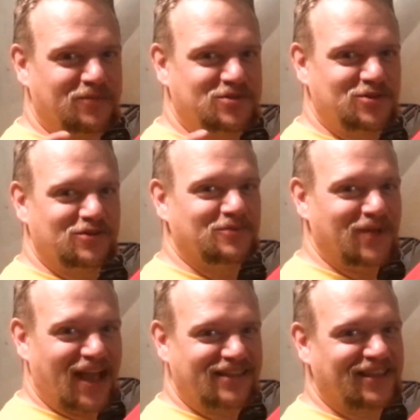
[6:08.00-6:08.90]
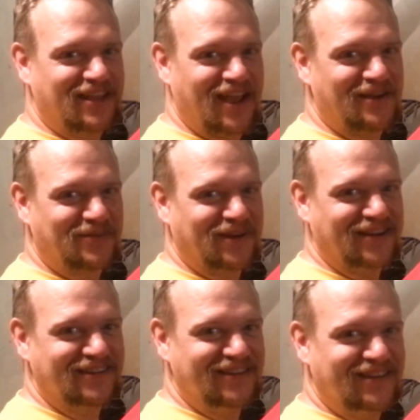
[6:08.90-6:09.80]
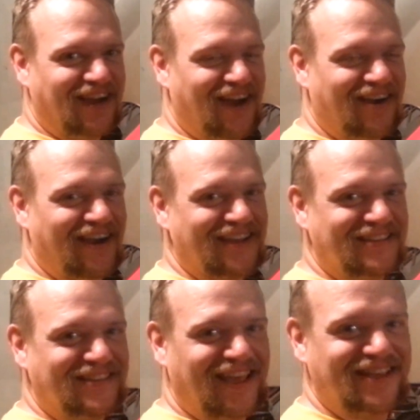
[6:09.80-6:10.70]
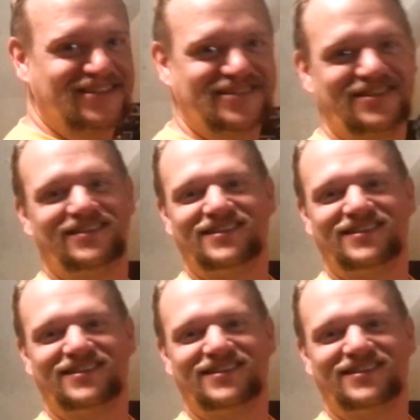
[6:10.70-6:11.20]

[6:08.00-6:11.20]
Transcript: I'm shooting them at the camera. Alright, thanks.